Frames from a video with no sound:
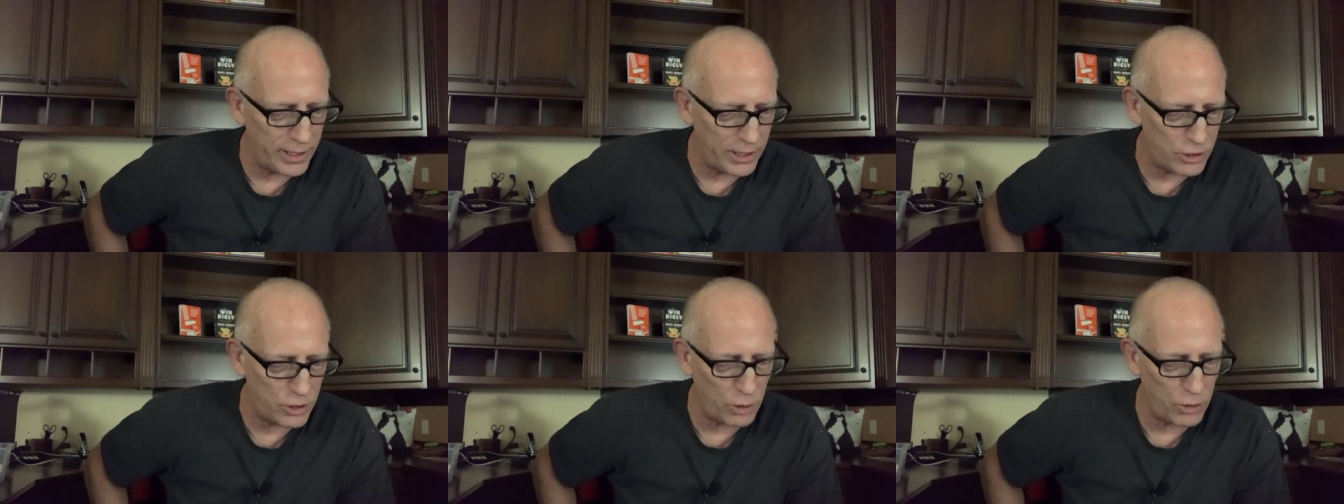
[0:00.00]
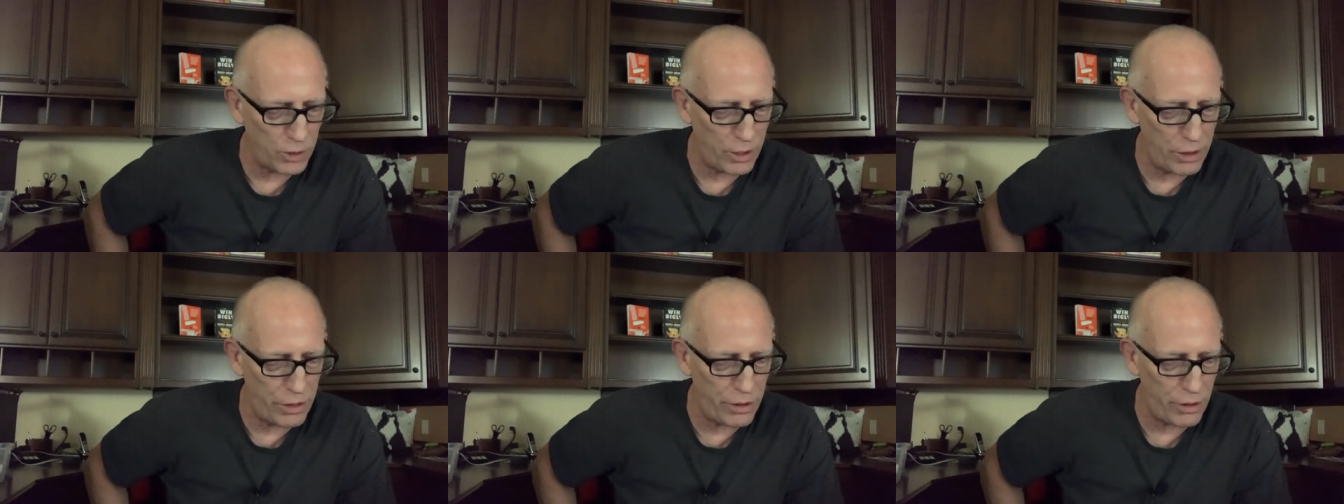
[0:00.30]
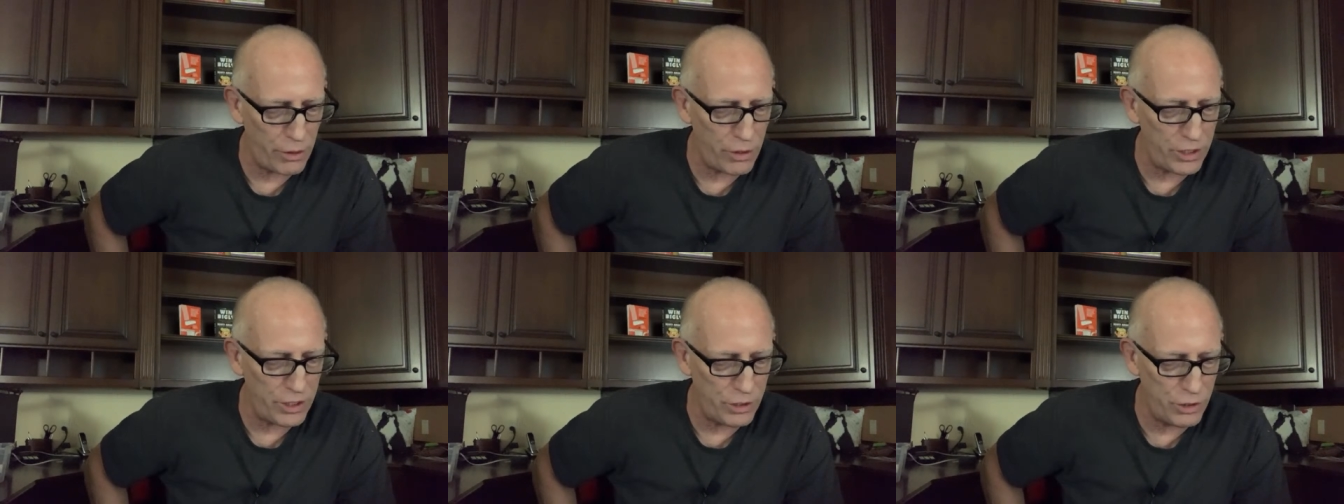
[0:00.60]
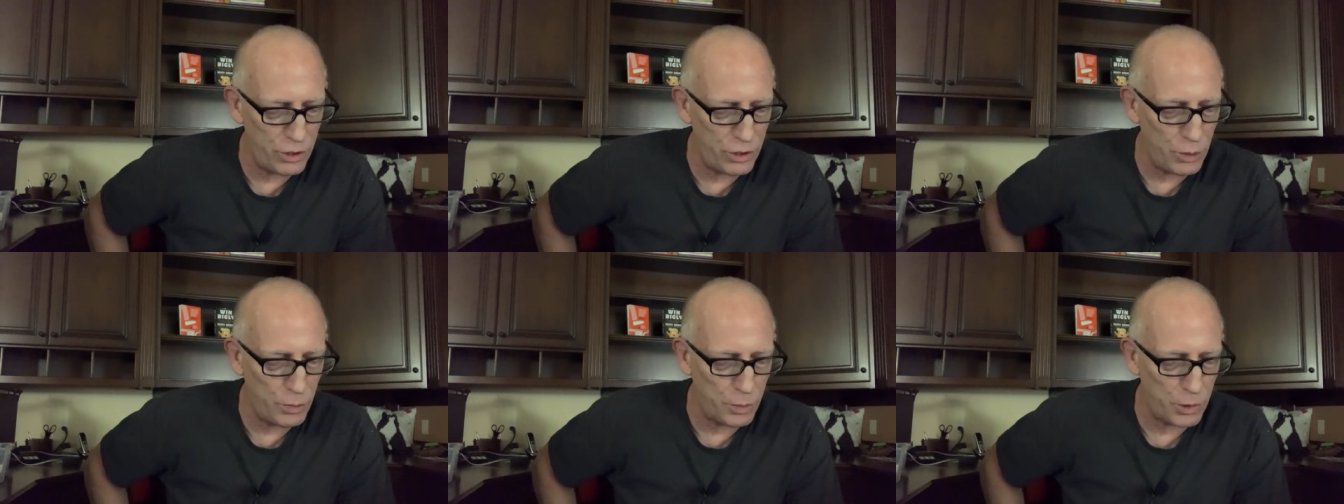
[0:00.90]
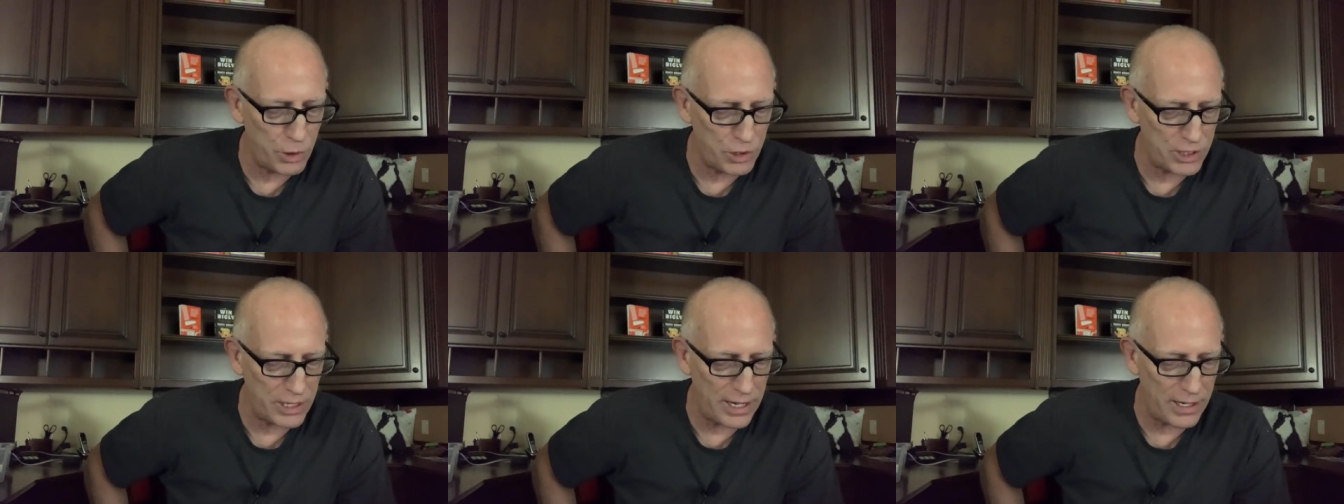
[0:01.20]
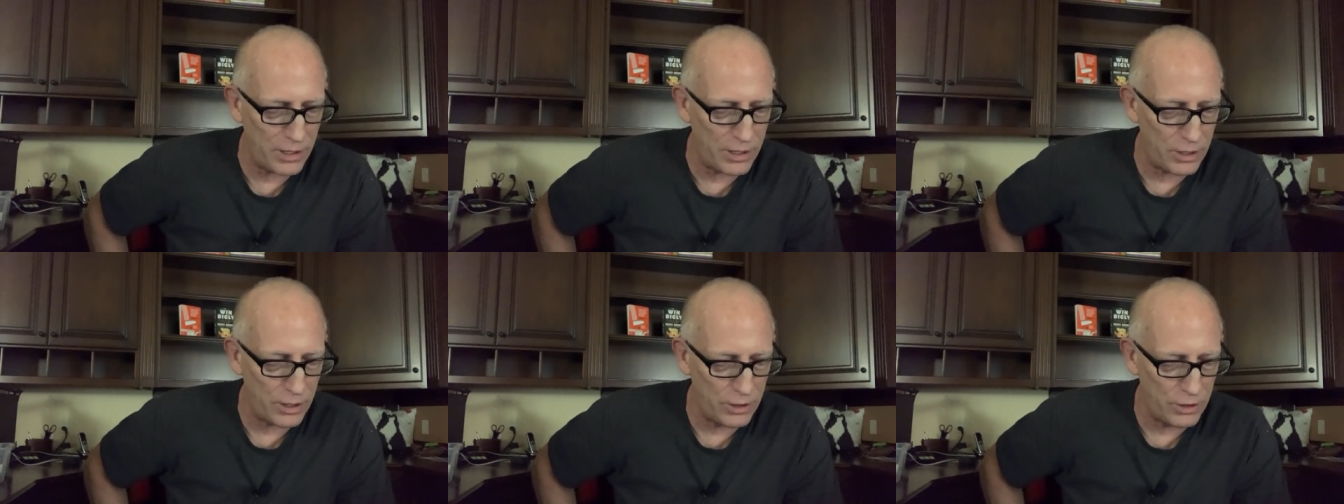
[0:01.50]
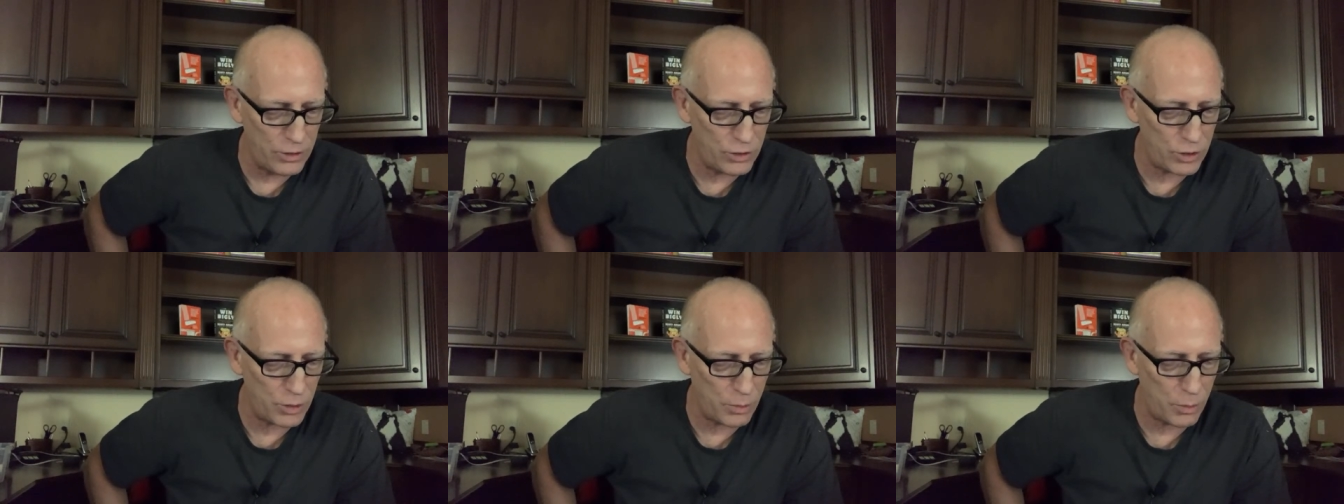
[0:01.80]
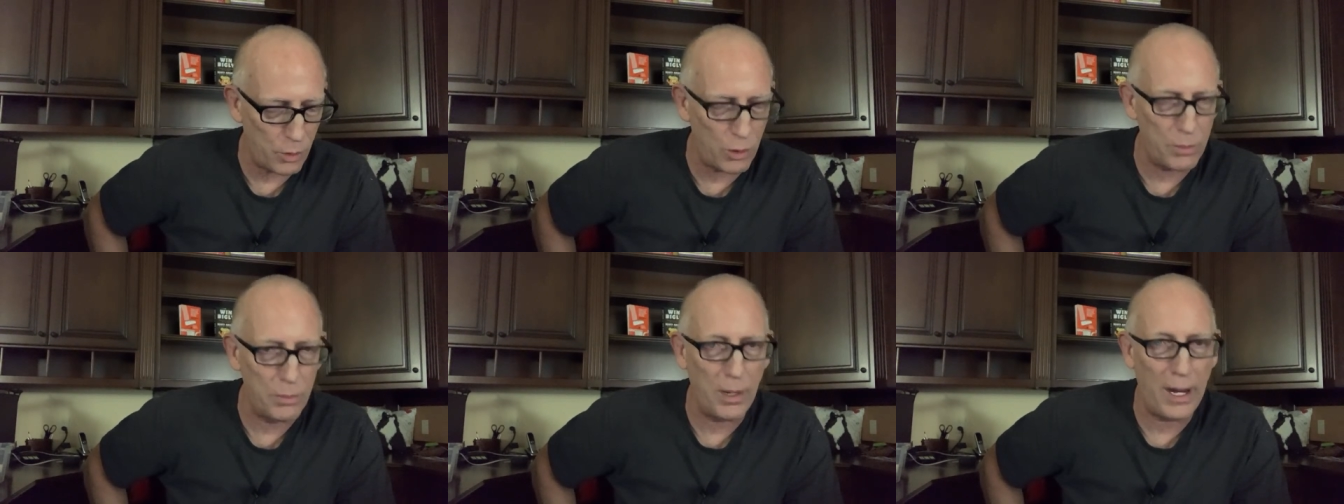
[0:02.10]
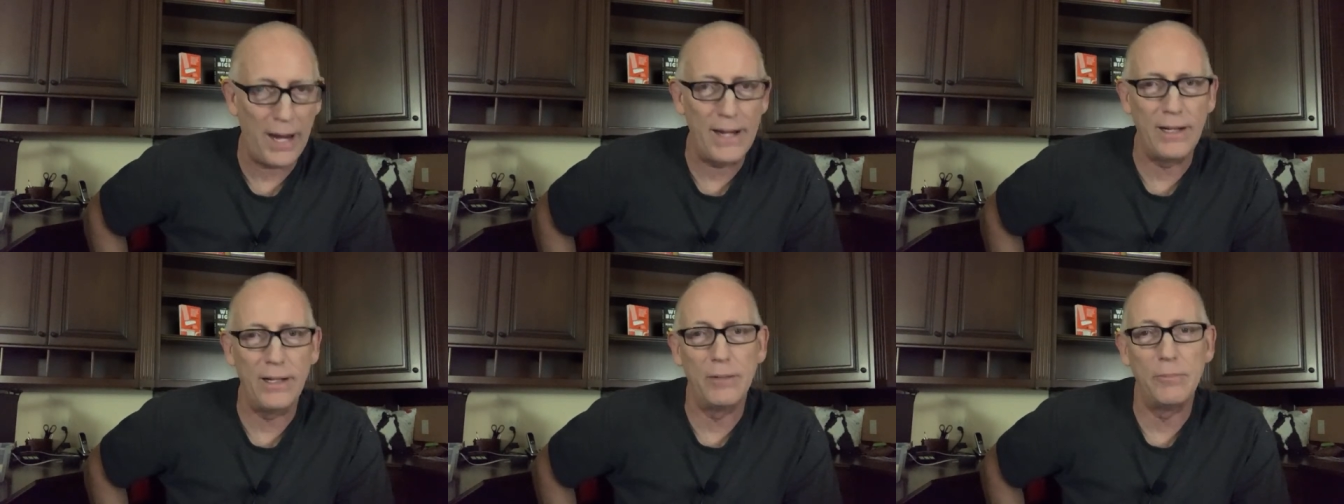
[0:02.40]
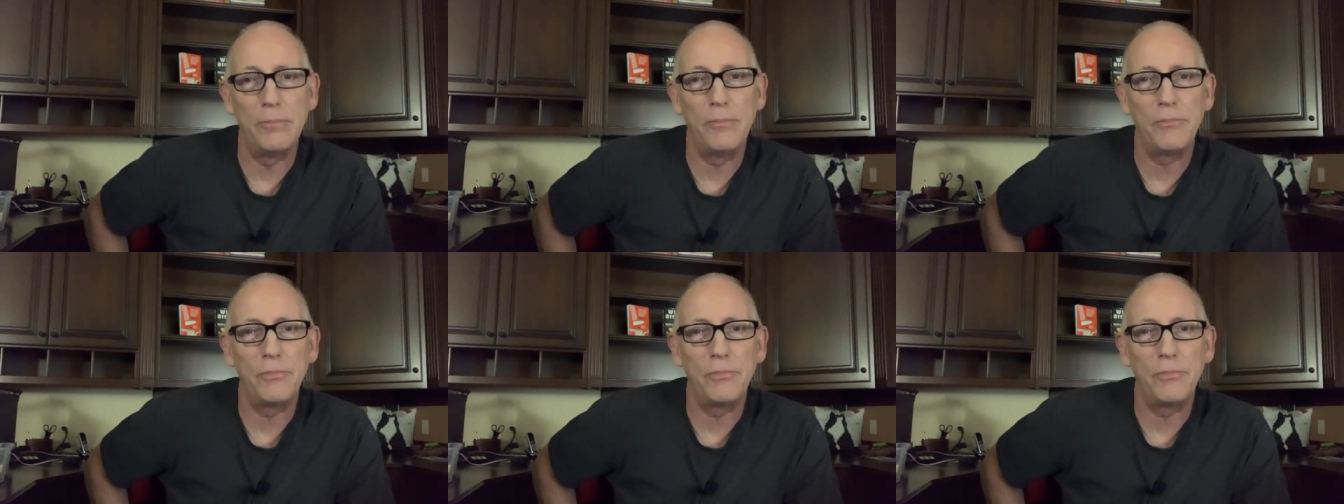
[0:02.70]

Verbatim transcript: is only 32% support Biden.